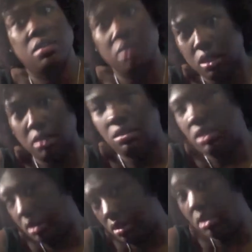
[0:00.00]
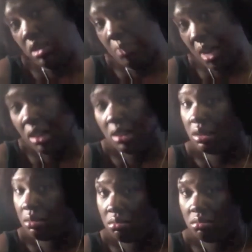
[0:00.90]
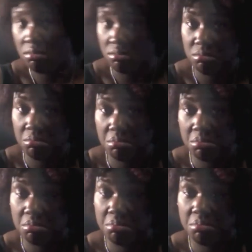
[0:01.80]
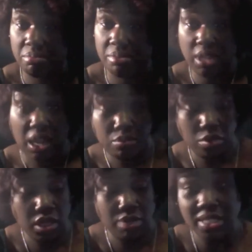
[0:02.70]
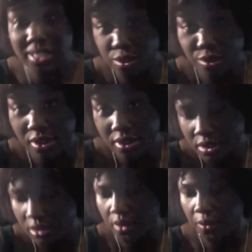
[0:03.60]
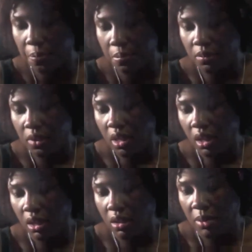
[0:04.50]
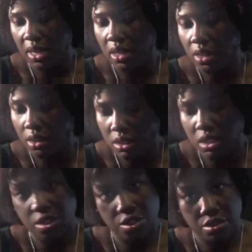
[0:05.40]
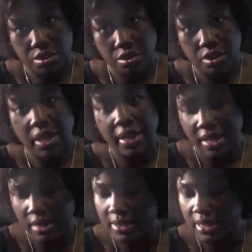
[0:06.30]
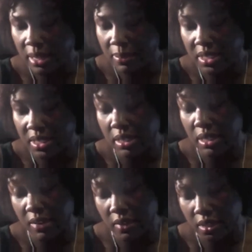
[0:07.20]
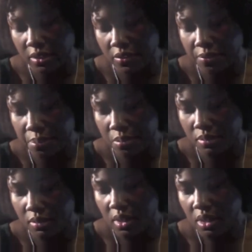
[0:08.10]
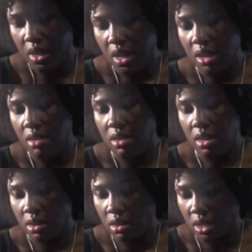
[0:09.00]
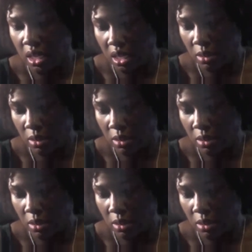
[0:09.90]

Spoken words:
to make them stop wanting to be Sisterlocks, you know. I didn't use conditioner yet at that time because I didn't have enough. And then to keep